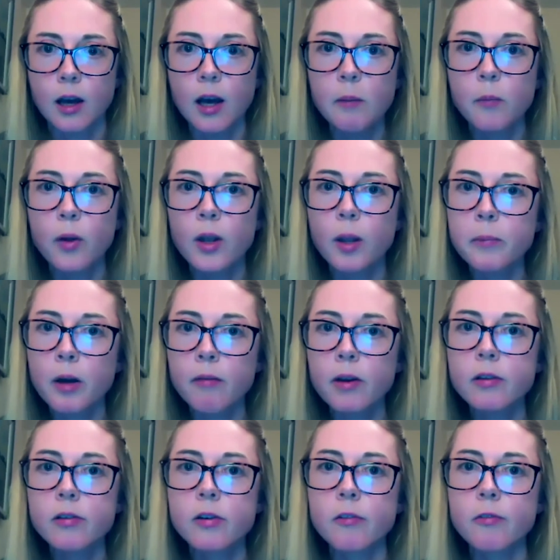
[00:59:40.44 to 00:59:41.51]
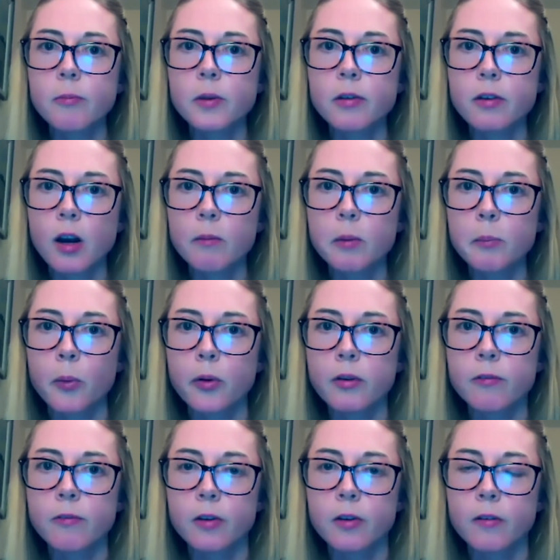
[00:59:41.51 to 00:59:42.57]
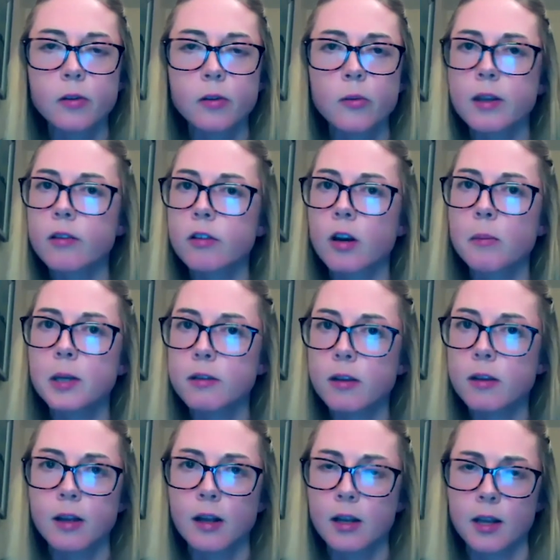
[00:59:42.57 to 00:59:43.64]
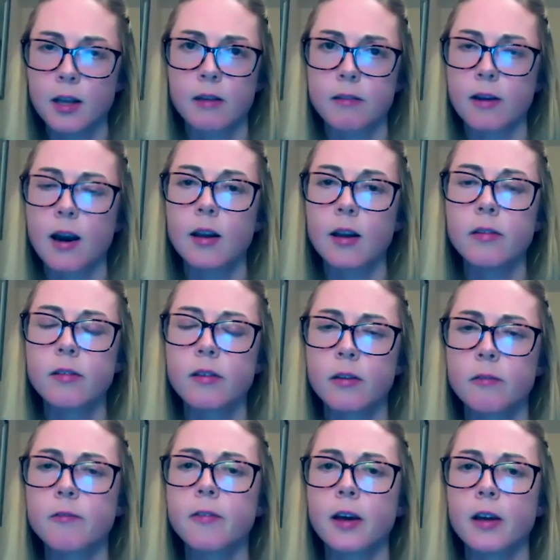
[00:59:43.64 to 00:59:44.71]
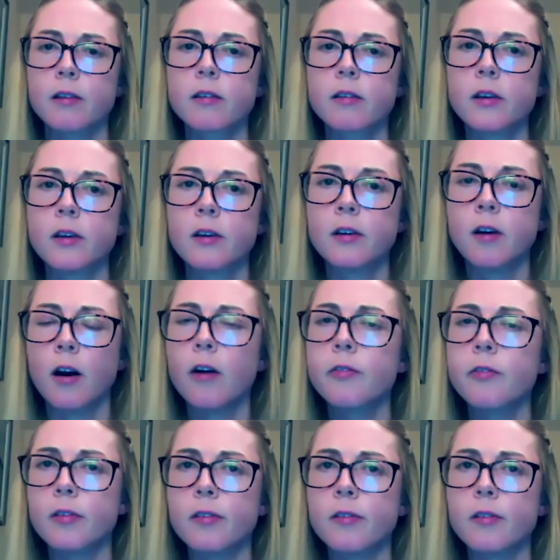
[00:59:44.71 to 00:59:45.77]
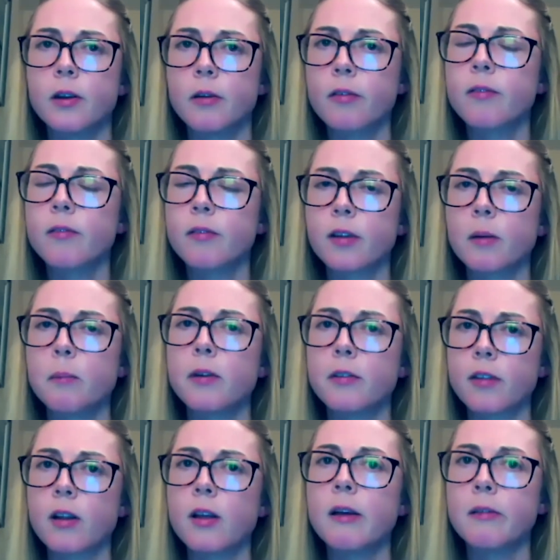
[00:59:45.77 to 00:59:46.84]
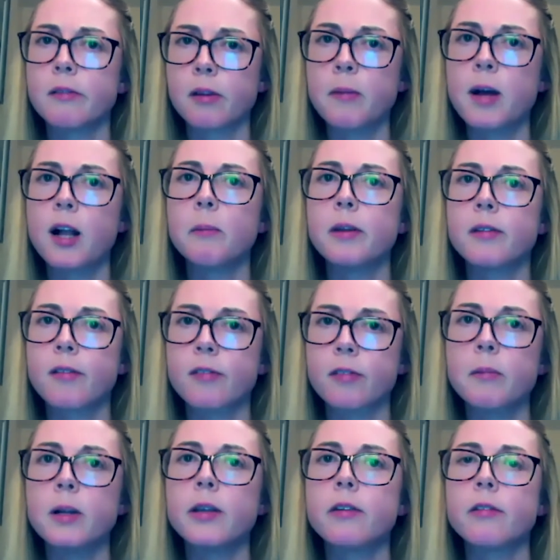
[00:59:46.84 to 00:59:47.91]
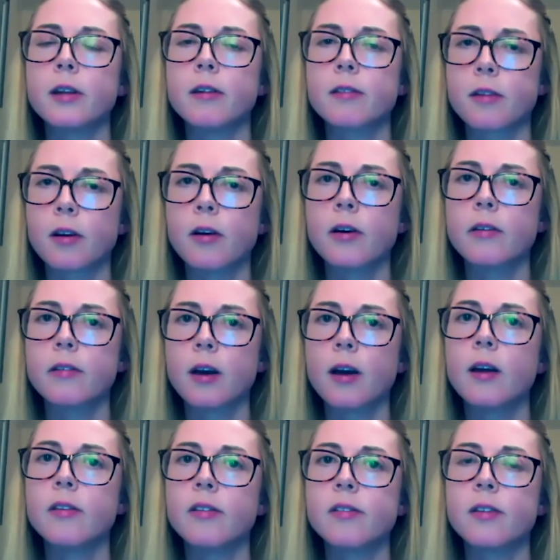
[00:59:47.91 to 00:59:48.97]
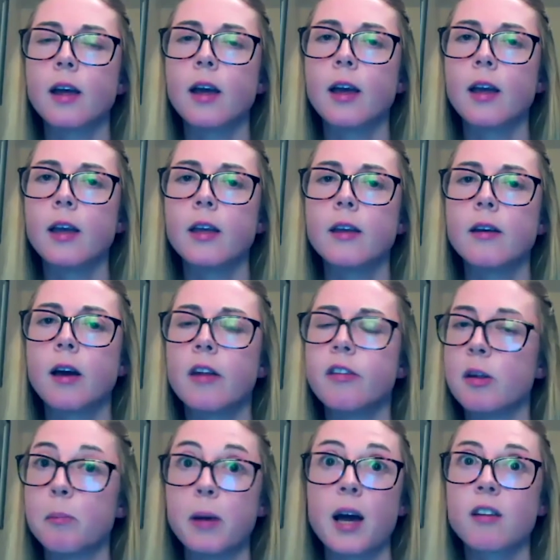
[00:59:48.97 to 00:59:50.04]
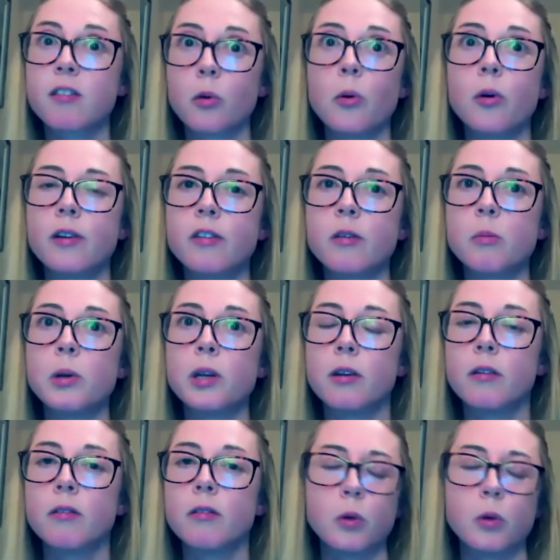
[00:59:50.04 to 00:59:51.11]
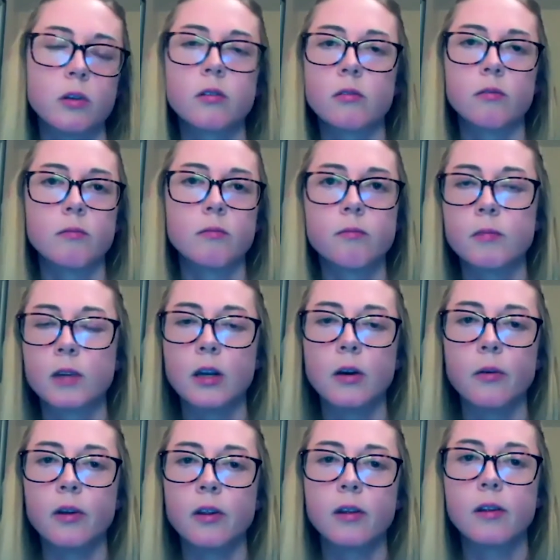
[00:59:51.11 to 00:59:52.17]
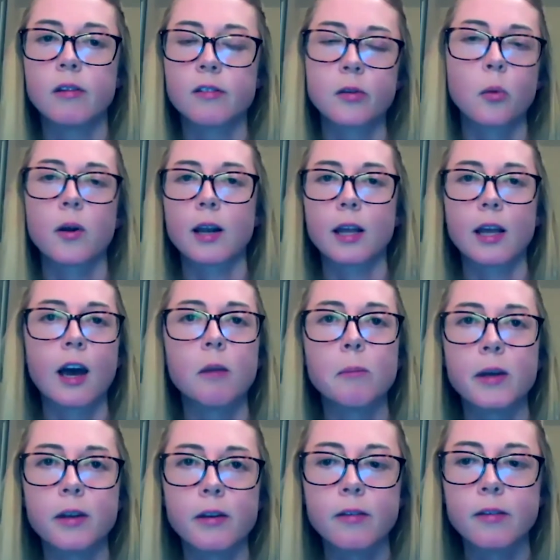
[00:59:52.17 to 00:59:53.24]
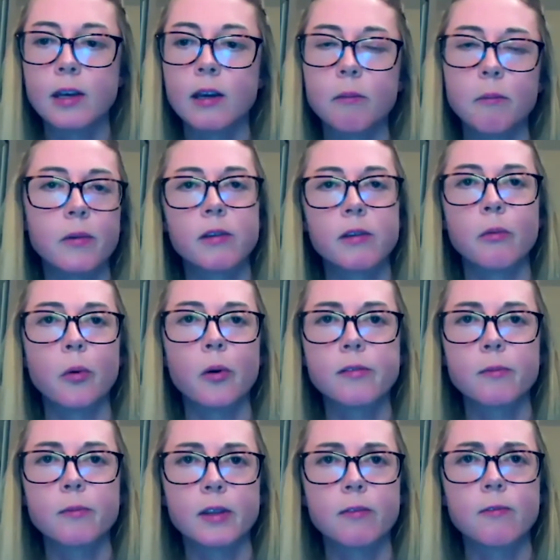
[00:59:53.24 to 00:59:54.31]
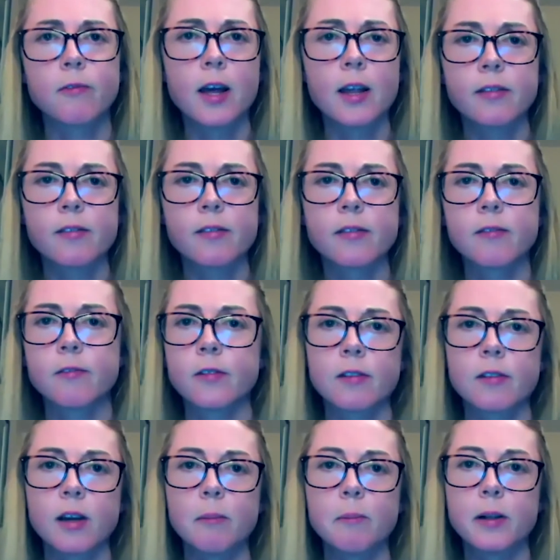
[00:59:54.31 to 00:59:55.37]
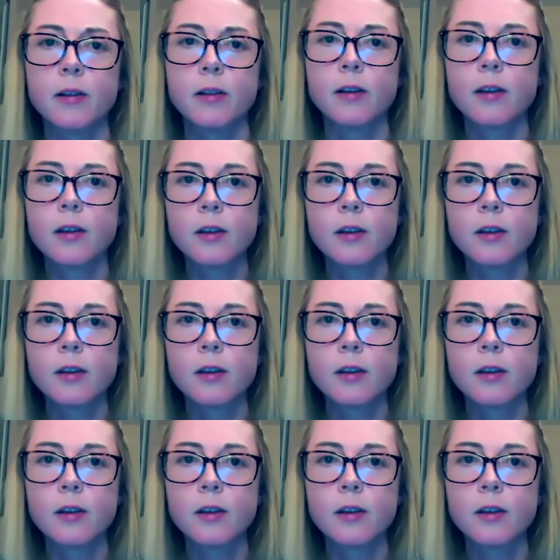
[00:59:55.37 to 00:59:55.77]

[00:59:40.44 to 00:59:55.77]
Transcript: Well, I'm not really sure from the German point of view. I don't think Germany did alienate Ireland. And in fact, often, you know, some elements of the military saw it as a backdoor into Britain, which, you know, it historically had been with the wars with France, for example.